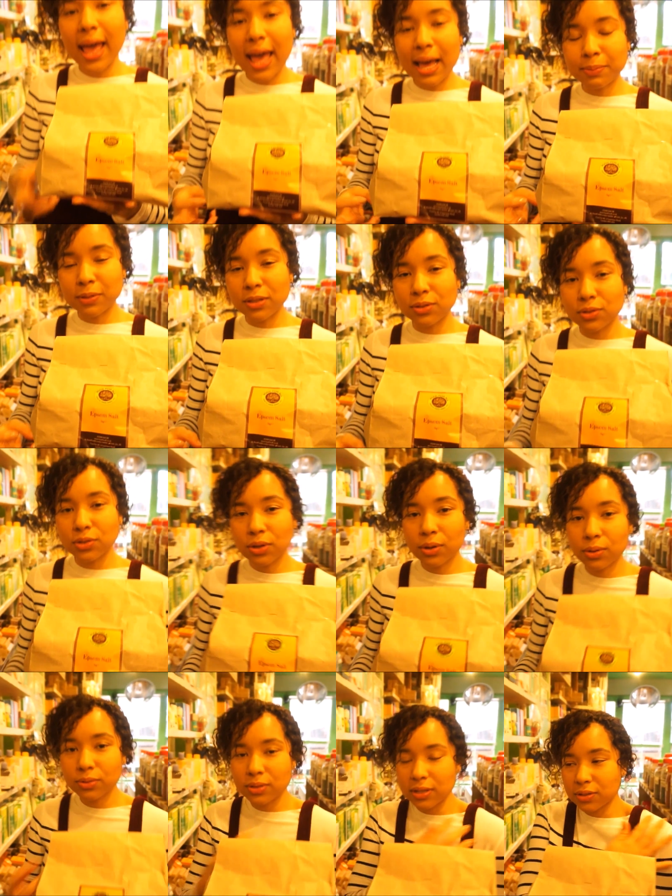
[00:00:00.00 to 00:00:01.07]
Epsom
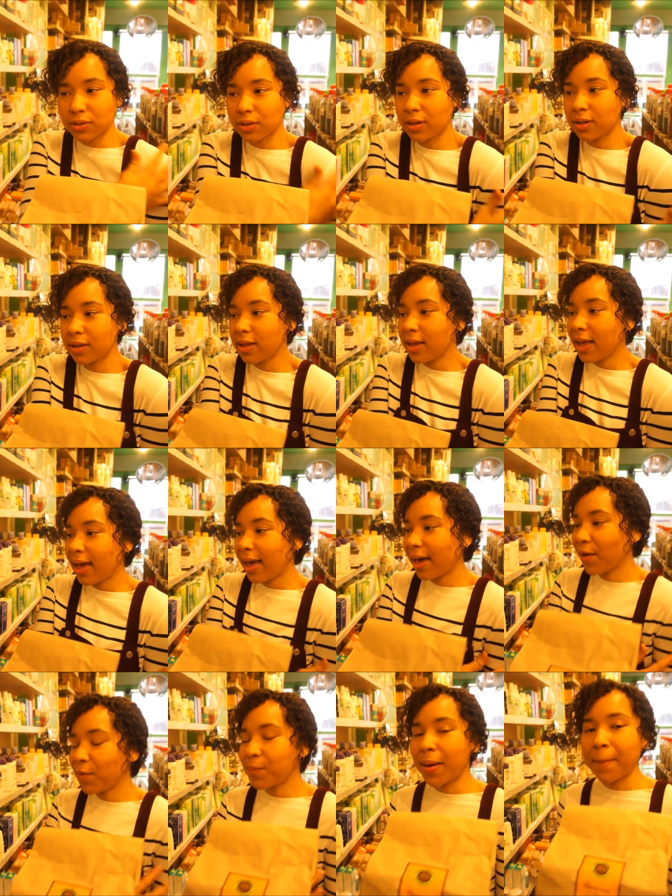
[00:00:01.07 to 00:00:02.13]
salts, it's gonna
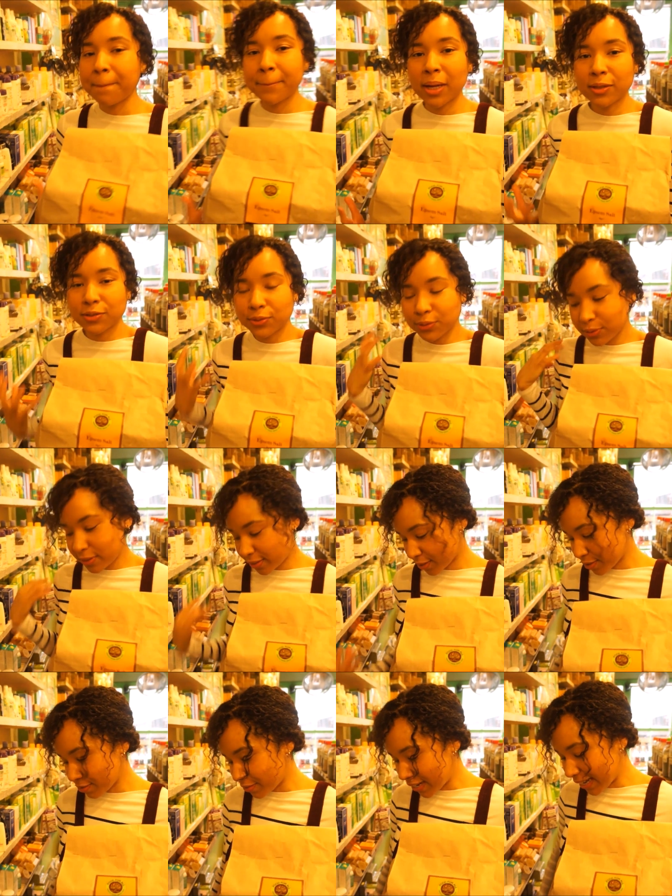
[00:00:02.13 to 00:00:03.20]
help my muscles, it's
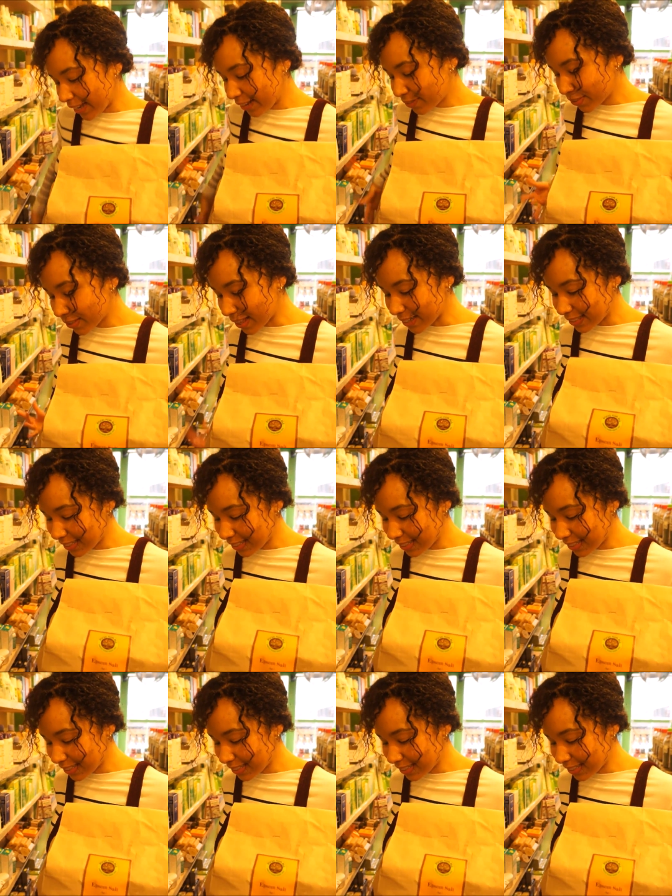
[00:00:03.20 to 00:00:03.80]
gonna relieve all that